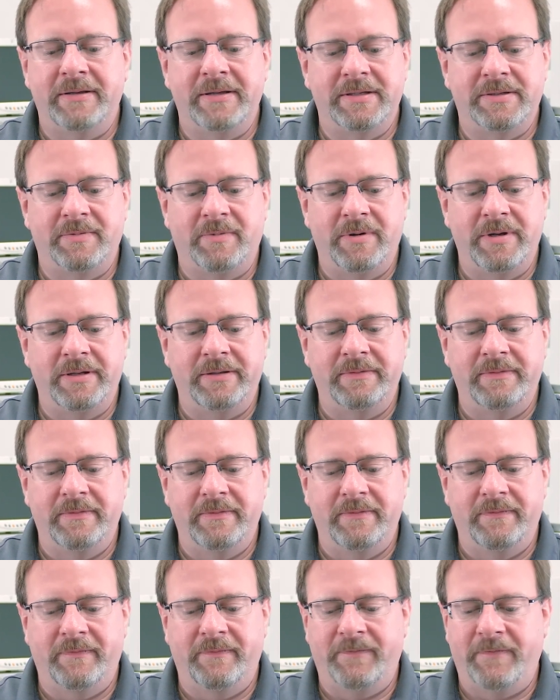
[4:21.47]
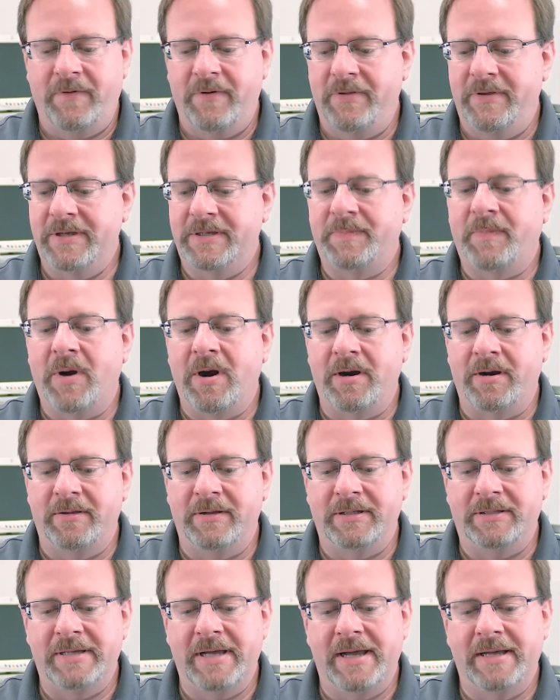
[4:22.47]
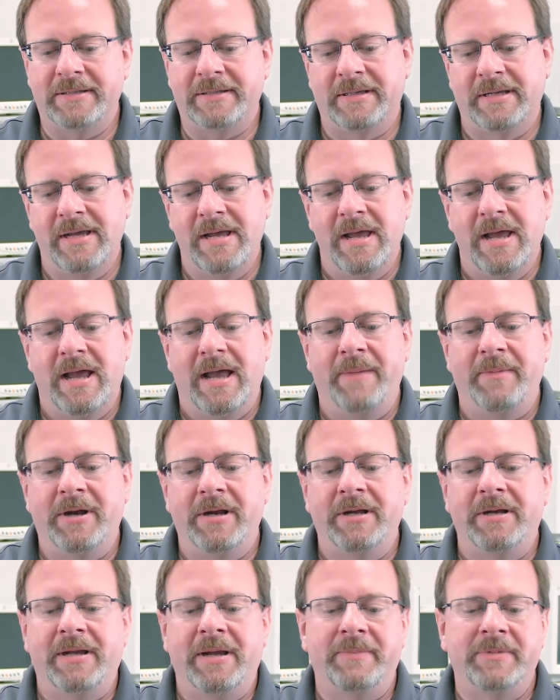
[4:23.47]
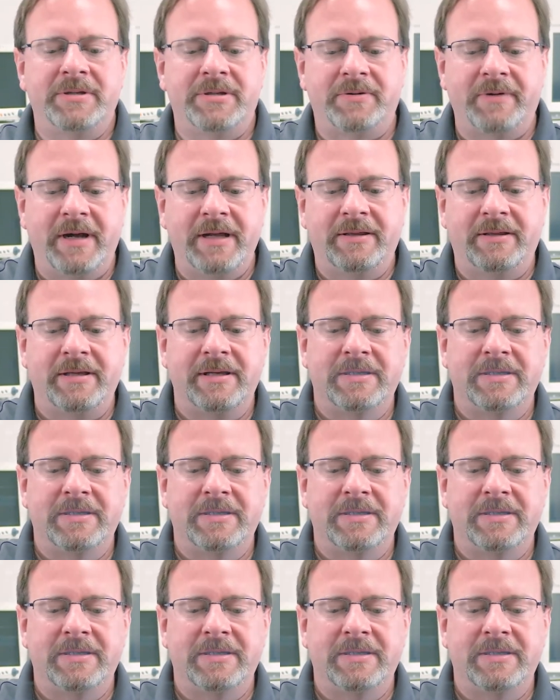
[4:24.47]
to this one for this part of the test. I'm going to demonstrate